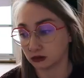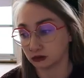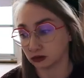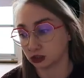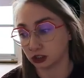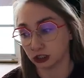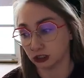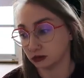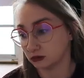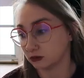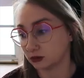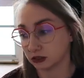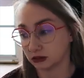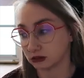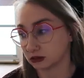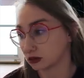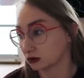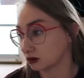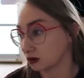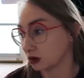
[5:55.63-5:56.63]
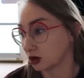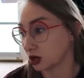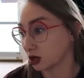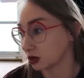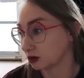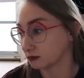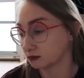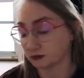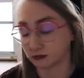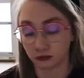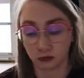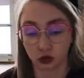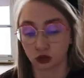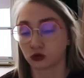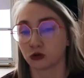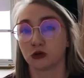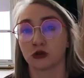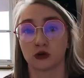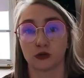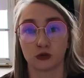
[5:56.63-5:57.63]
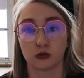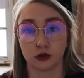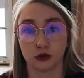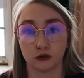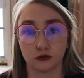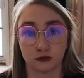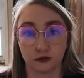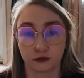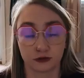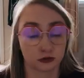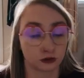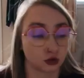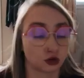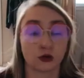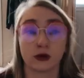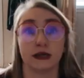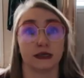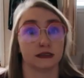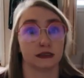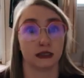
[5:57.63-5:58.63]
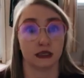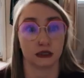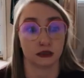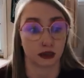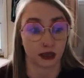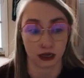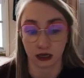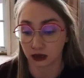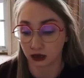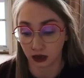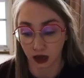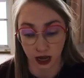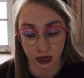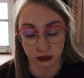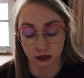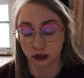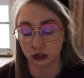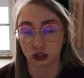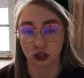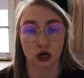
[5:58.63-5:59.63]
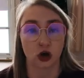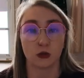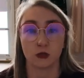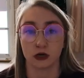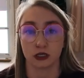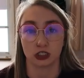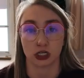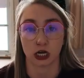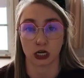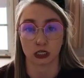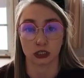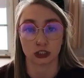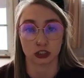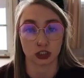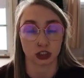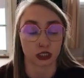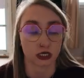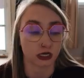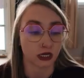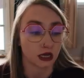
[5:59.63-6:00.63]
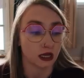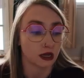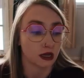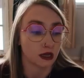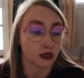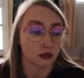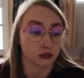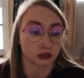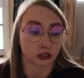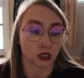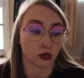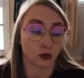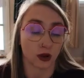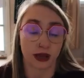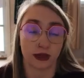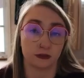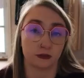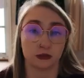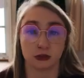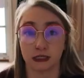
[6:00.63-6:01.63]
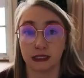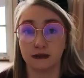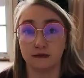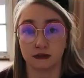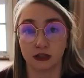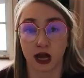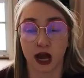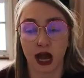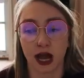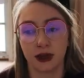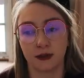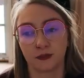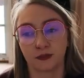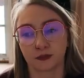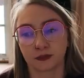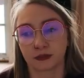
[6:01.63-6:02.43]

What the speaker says: She was through the roof crazy, like had so much energy. So I believed that,